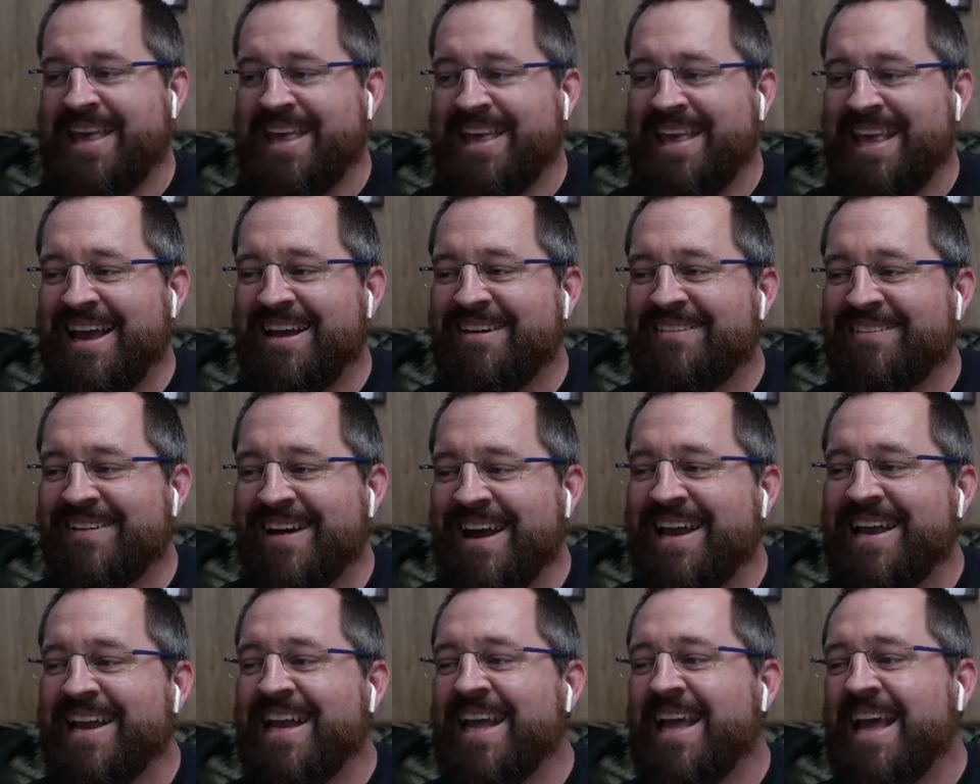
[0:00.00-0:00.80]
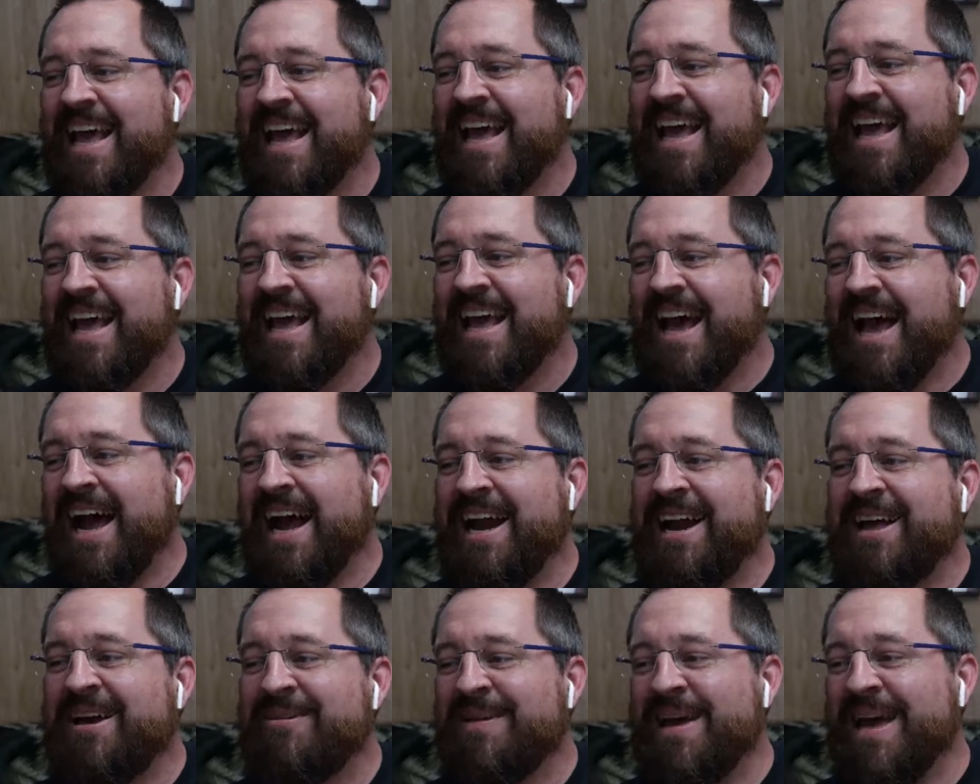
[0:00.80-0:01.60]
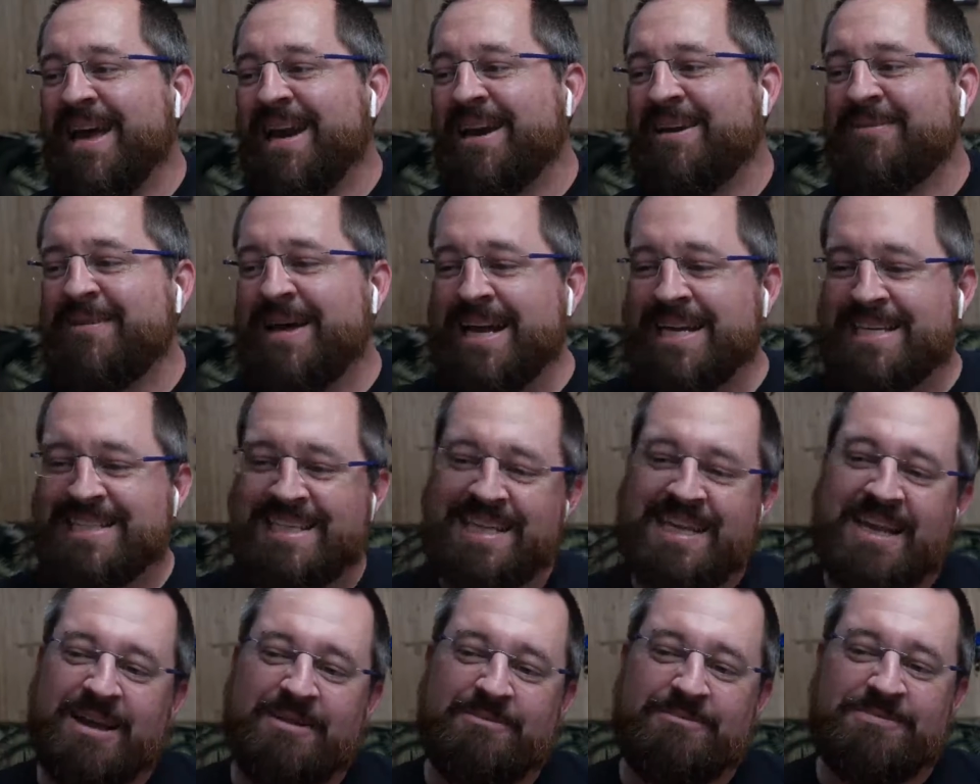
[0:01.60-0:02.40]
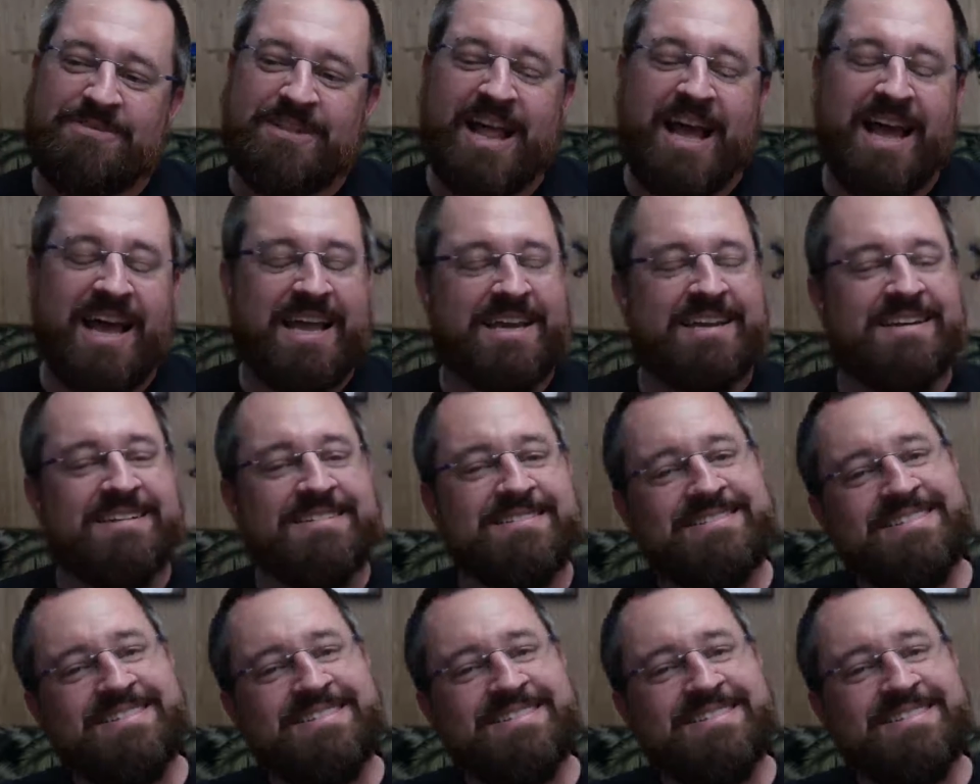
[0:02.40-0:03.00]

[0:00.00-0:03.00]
Yeah, right. I know, man. I'm flying,